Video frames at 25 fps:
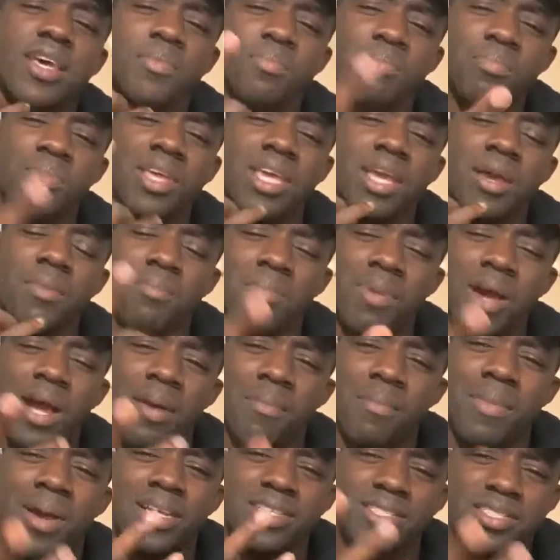being by
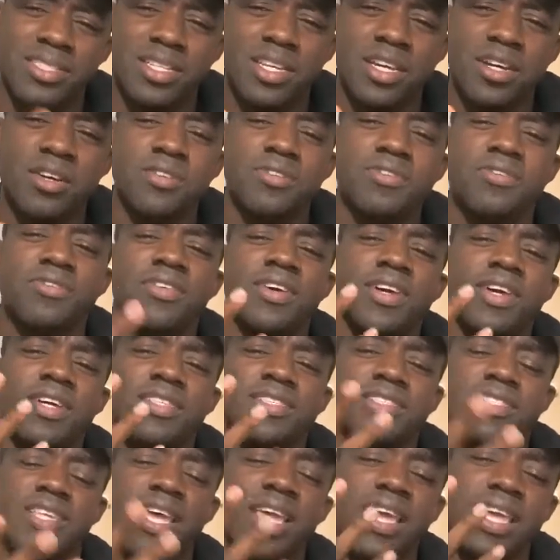myself,
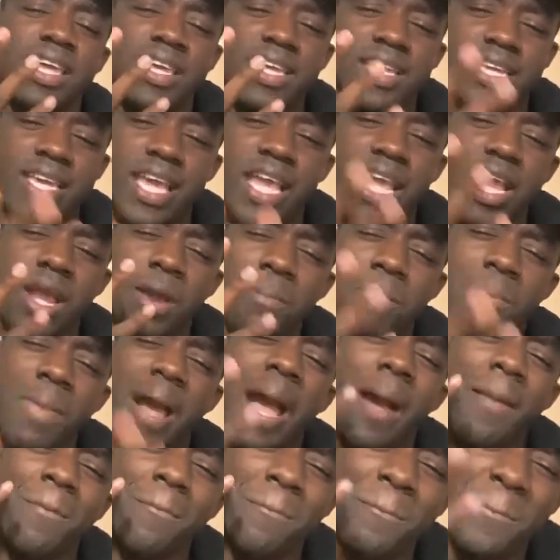taking care of
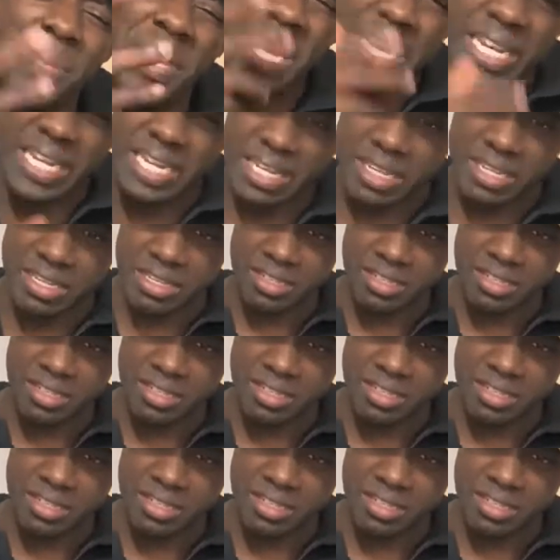my business.